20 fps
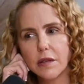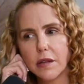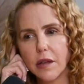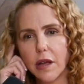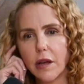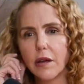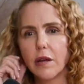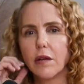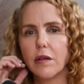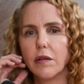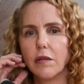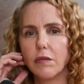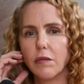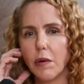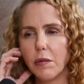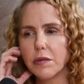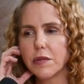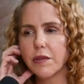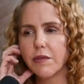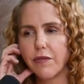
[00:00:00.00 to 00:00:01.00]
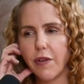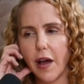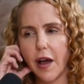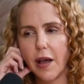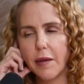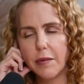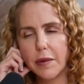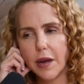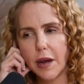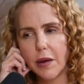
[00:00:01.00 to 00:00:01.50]
like what was the
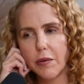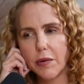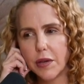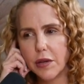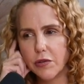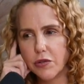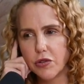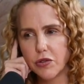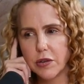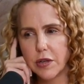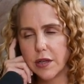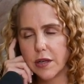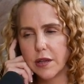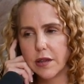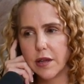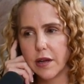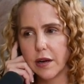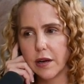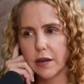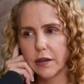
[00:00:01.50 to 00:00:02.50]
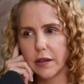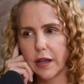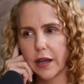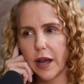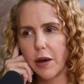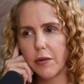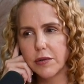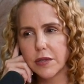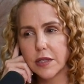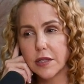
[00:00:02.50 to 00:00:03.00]
vibe and how were you treated there? Like
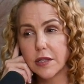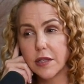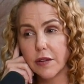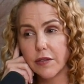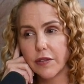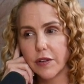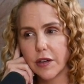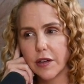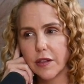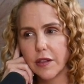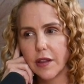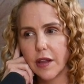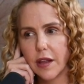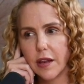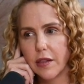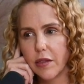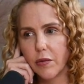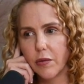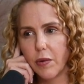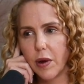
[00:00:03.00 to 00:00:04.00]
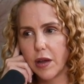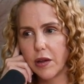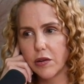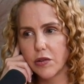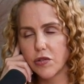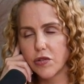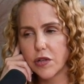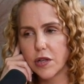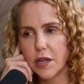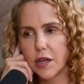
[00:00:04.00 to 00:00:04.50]
how was it different than the way
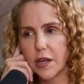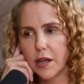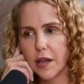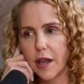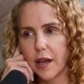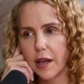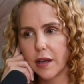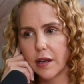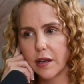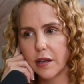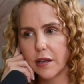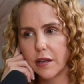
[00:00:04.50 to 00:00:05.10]
you're treated like